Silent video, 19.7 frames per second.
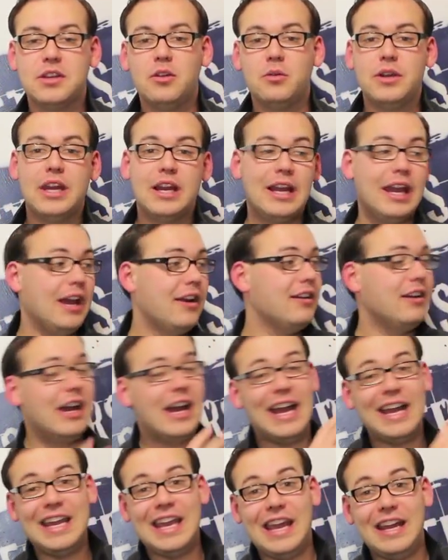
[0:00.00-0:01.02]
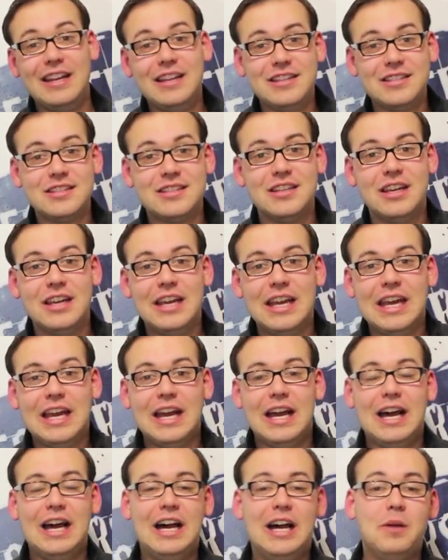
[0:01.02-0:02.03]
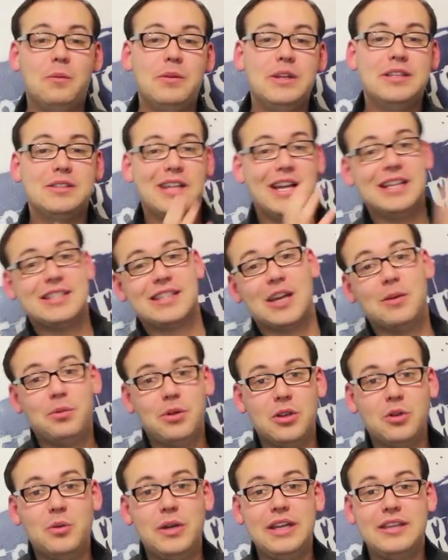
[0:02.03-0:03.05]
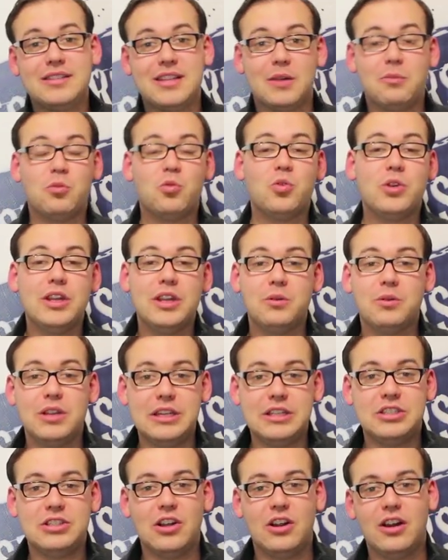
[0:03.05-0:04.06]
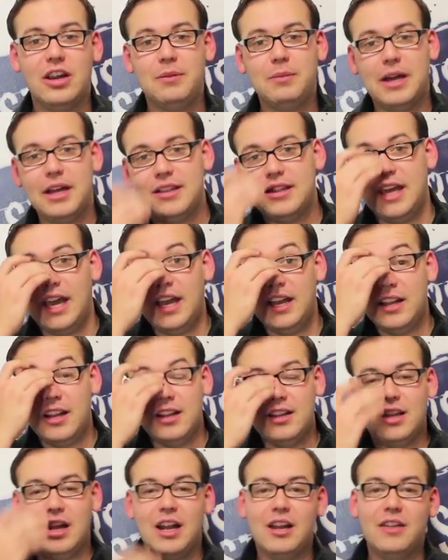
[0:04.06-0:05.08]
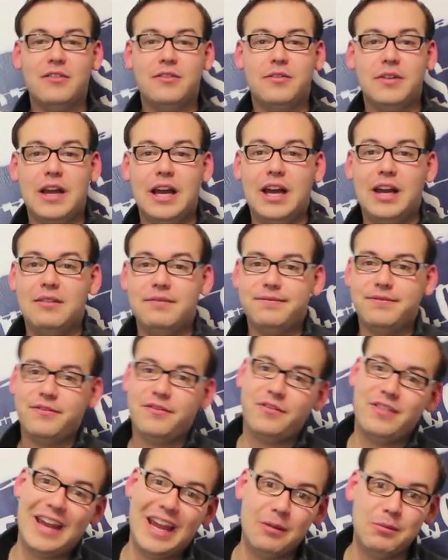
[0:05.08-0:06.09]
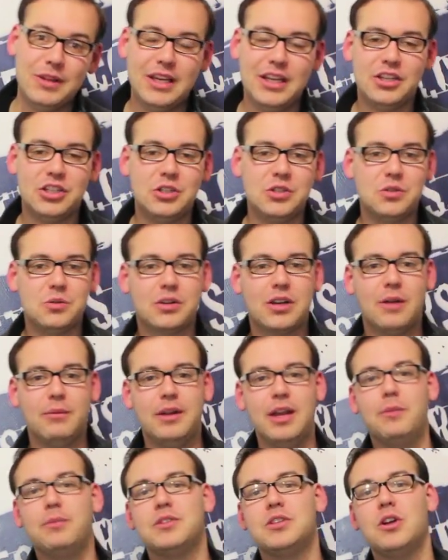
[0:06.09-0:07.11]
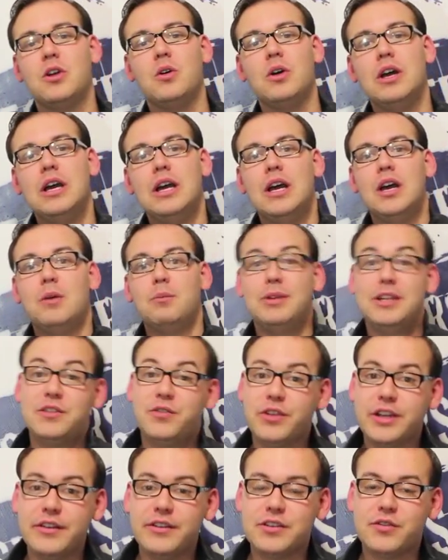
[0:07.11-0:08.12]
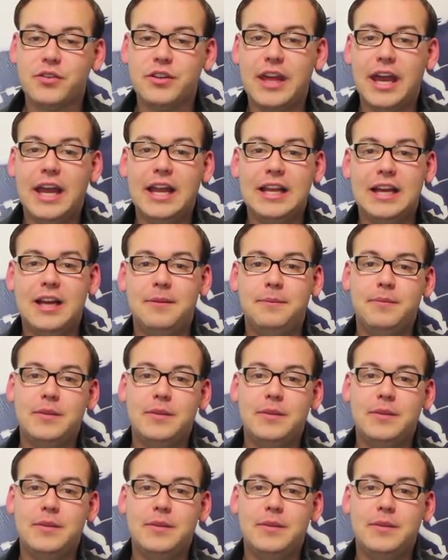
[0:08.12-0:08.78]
I know we kind of had a hiatus these last couple of weeks, and I'm really, really sorry about that. A lot of family issues were coming up, so please forgive us for that.